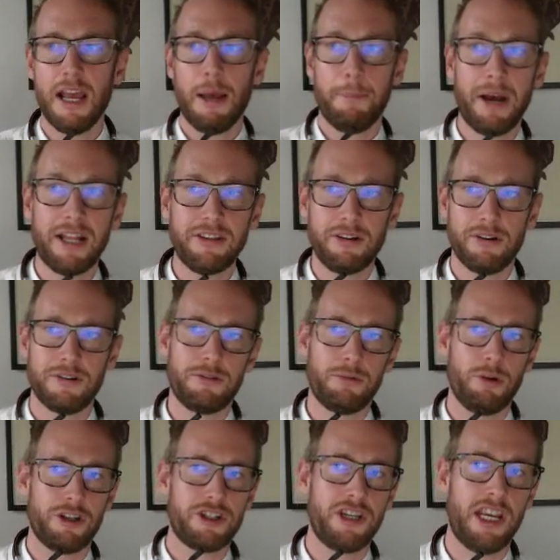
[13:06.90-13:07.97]
matters
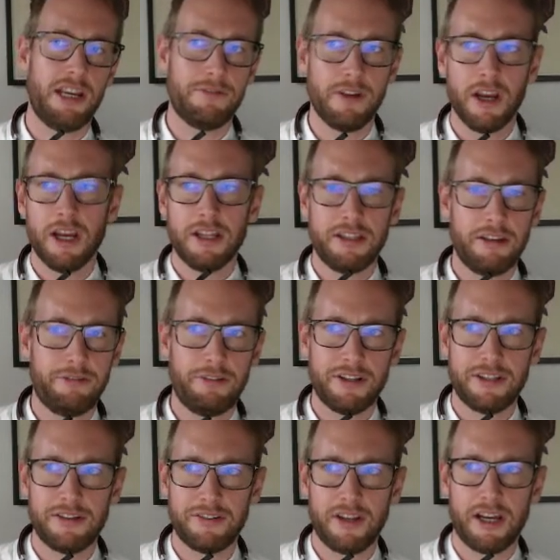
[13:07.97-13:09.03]
to achieve different
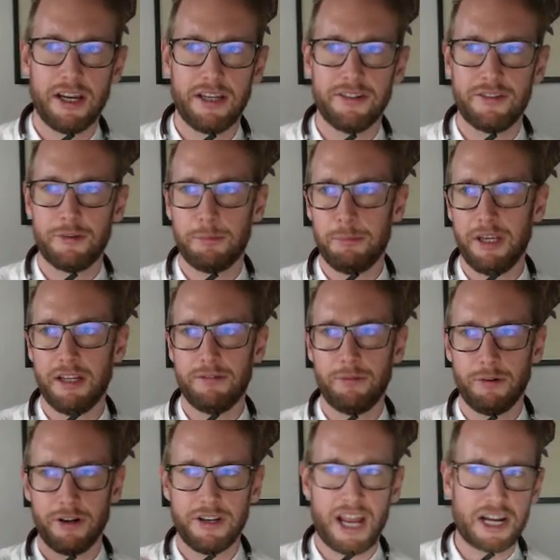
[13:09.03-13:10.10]
designs, be it
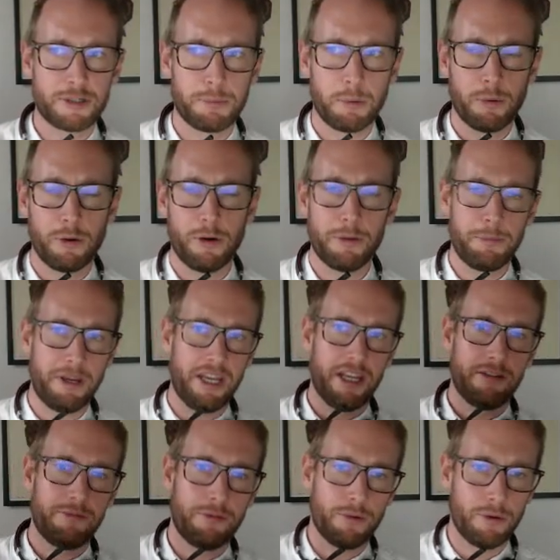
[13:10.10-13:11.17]
for a dashboard, be
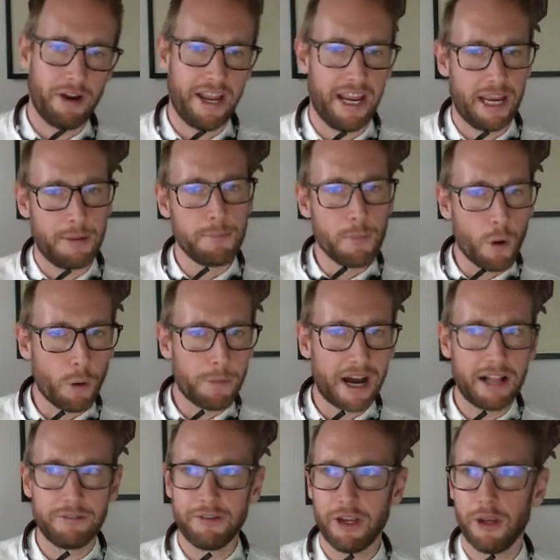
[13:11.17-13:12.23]
it for a
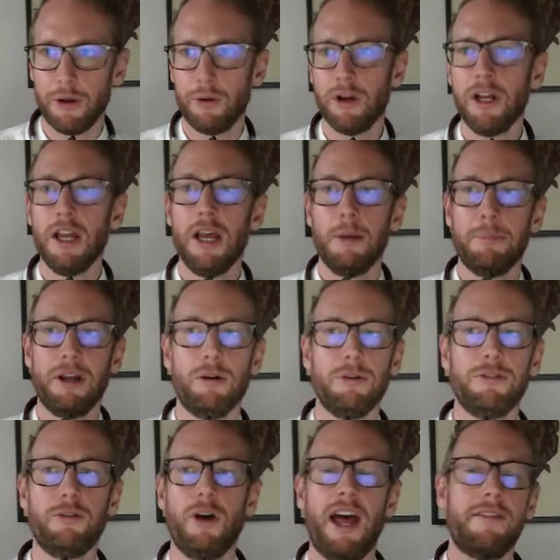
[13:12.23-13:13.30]
mobile view, but
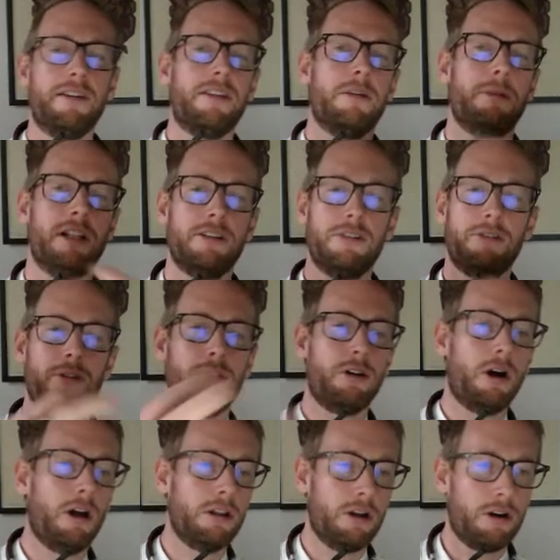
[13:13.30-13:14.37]
also having the ability to
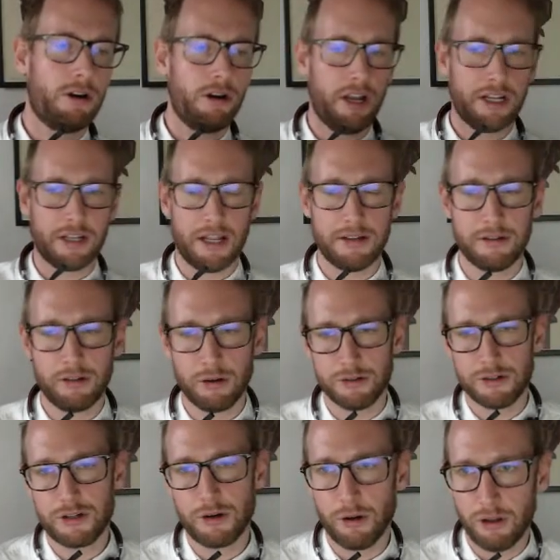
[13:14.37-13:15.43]
color and
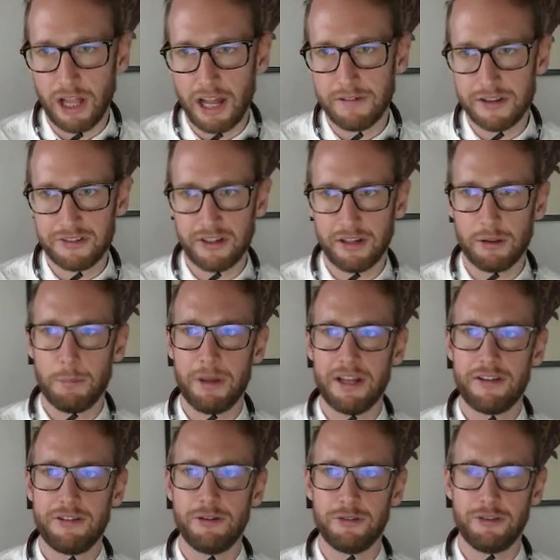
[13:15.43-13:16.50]
control every single
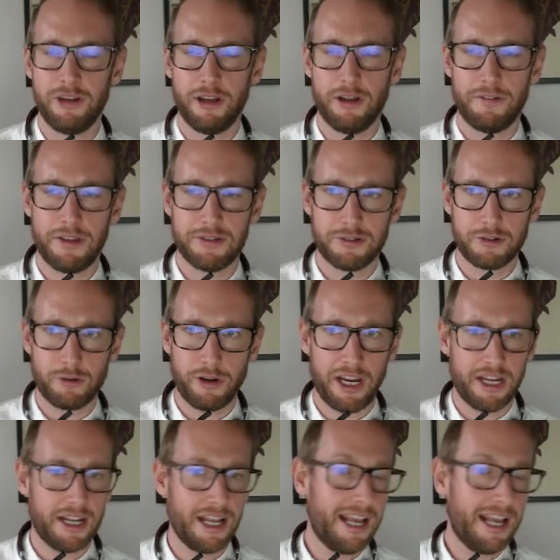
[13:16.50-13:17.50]
bit you see on the screen.